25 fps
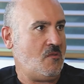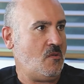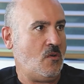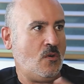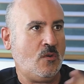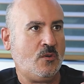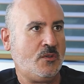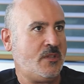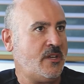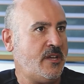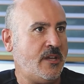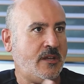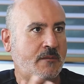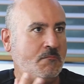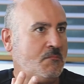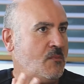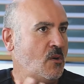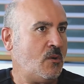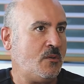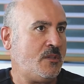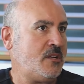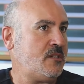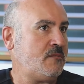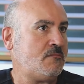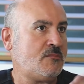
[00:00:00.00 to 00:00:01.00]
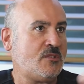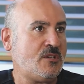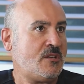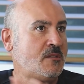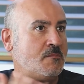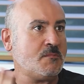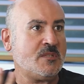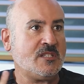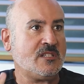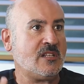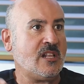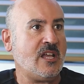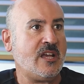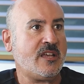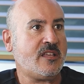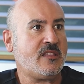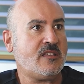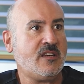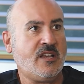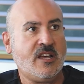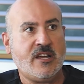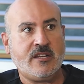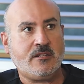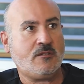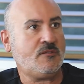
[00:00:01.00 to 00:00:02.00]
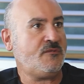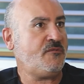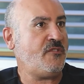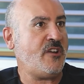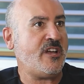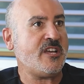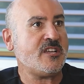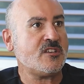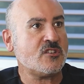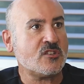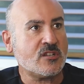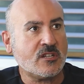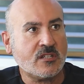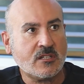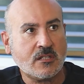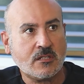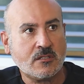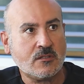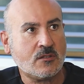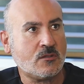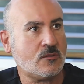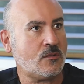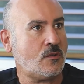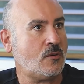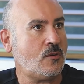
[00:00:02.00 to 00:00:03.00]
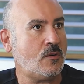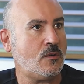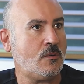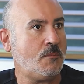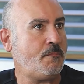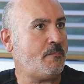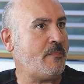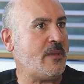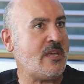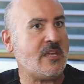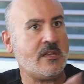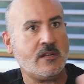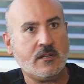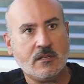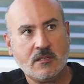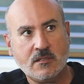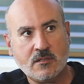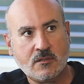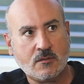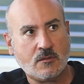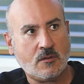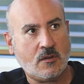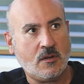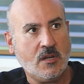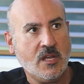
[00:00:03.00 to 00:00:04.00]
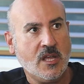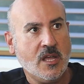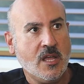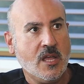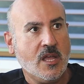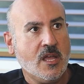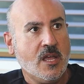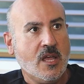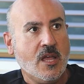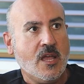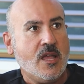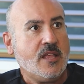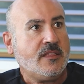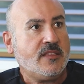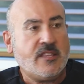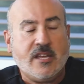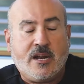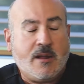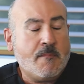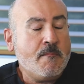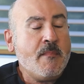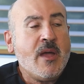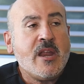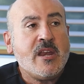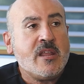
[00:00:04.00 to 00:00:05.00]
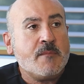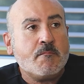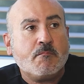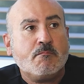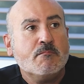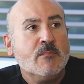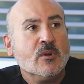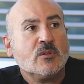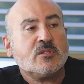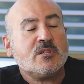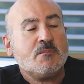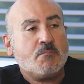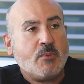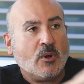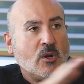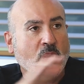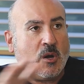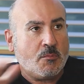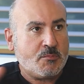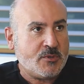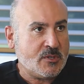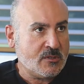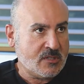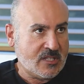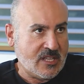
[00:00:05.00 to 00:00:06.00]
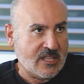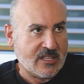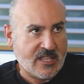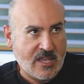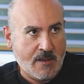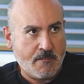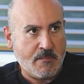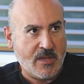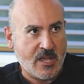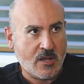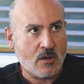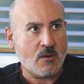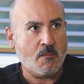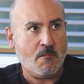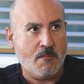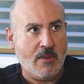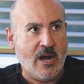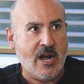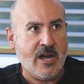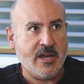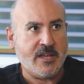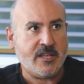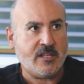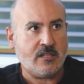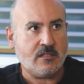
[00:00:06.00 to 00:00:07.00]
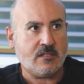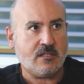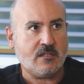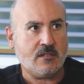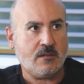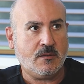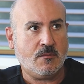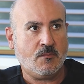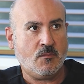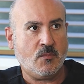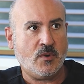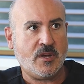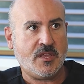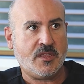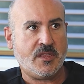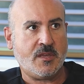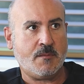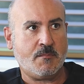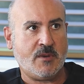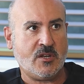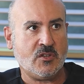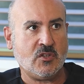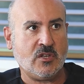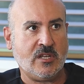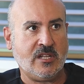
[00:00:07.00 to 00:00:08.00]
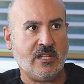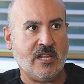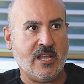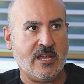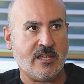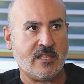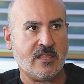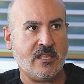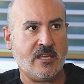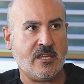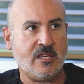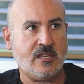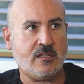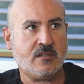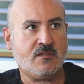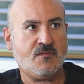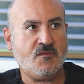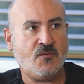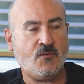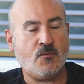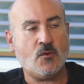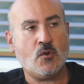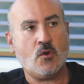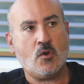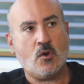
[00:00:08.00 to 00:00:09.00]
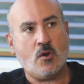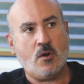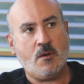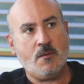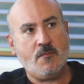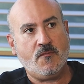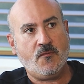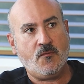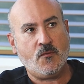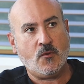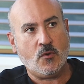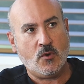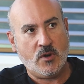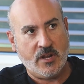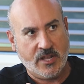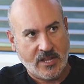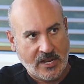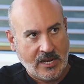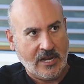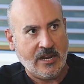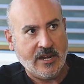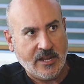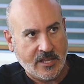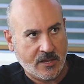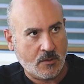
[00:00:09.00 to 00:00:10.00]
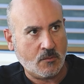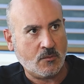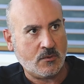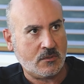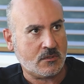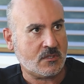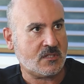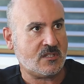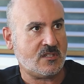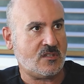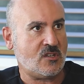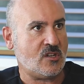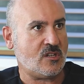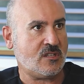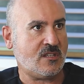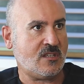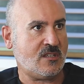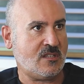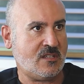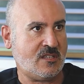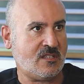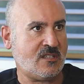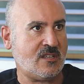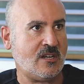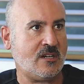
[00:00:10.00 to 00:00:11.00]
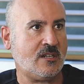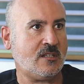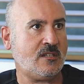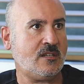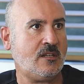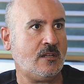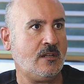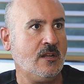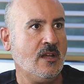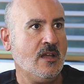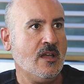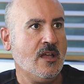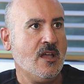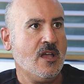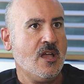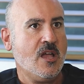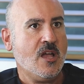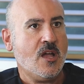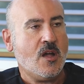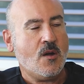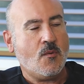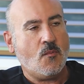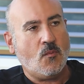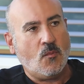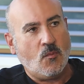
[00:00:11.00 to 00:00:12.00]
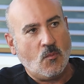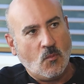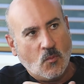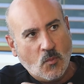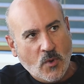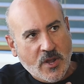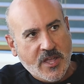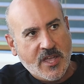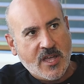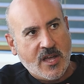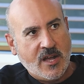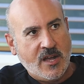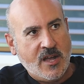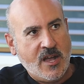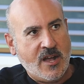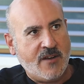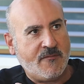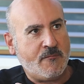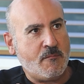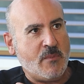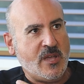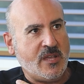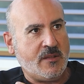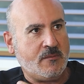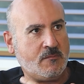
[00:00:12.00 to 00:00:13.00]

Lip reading: other treatments like the hydrofacials or peels, or there are many multiple options that can be combined with a machine like this for a clinic who's just starting. We have